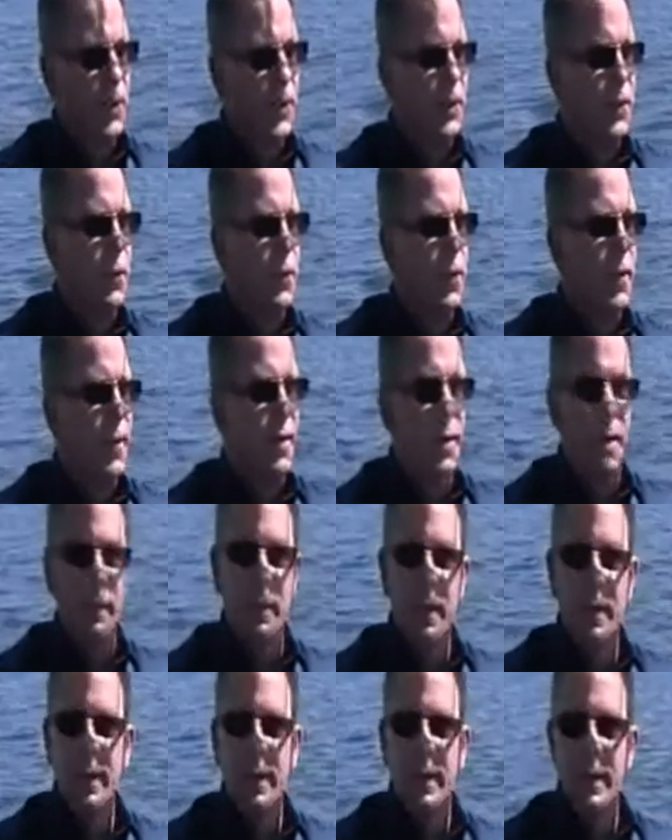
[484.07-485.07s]
when you wake up
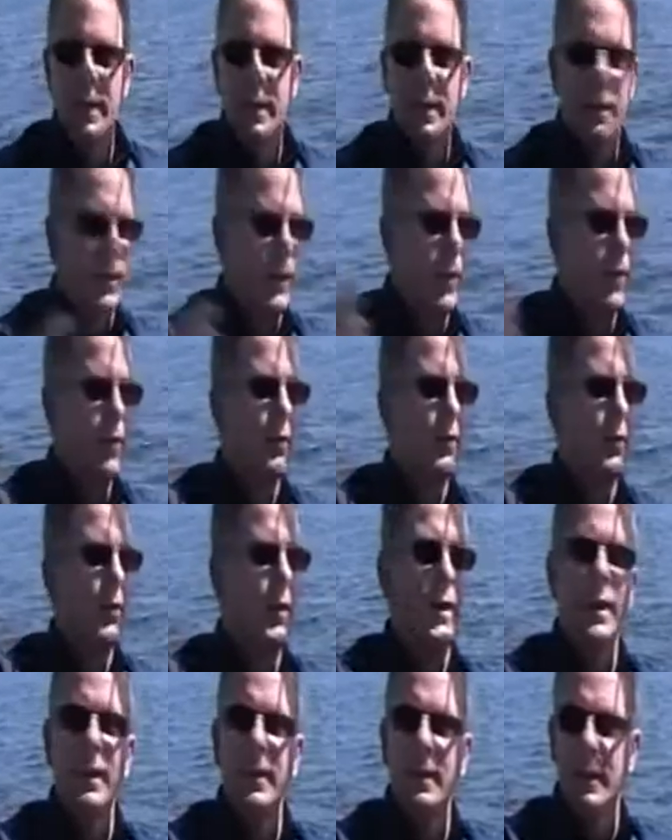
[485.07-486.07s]
you have a
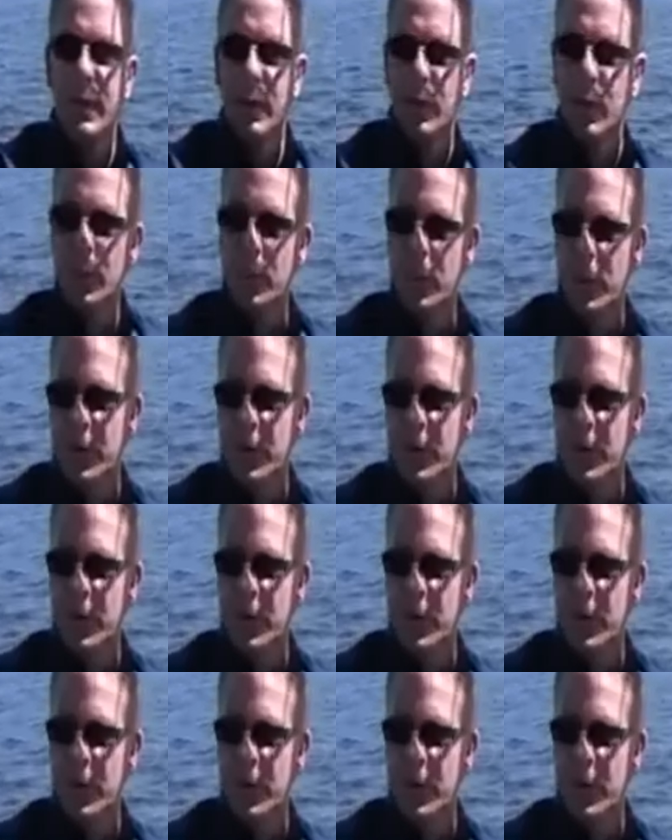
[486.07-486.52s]
feeling, you know, for